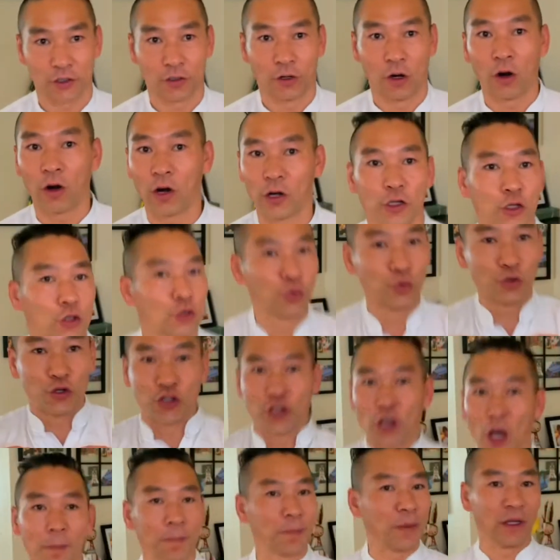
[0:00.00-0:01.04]
or you do
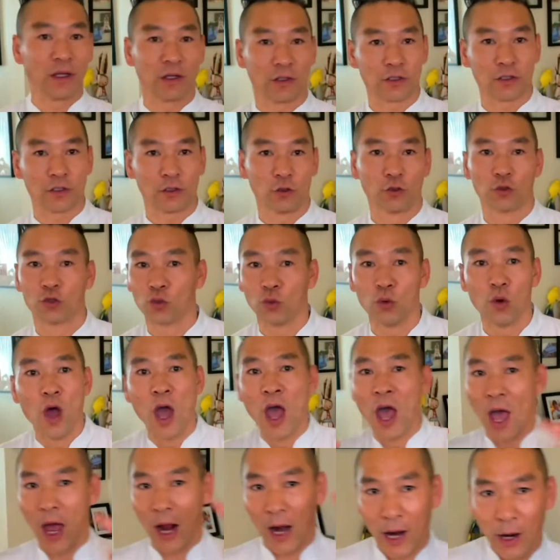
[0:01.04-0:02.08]
jumpings, you do
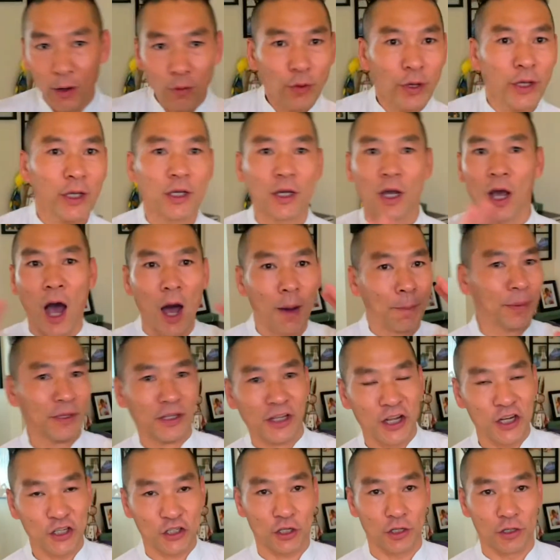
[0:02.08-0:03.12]
every
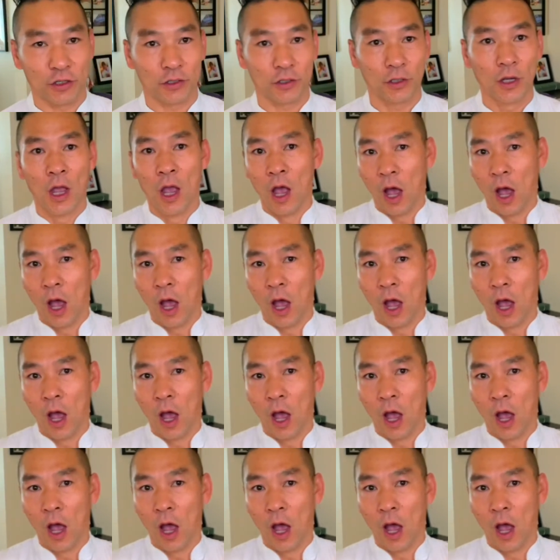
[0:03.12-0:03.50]
combinations.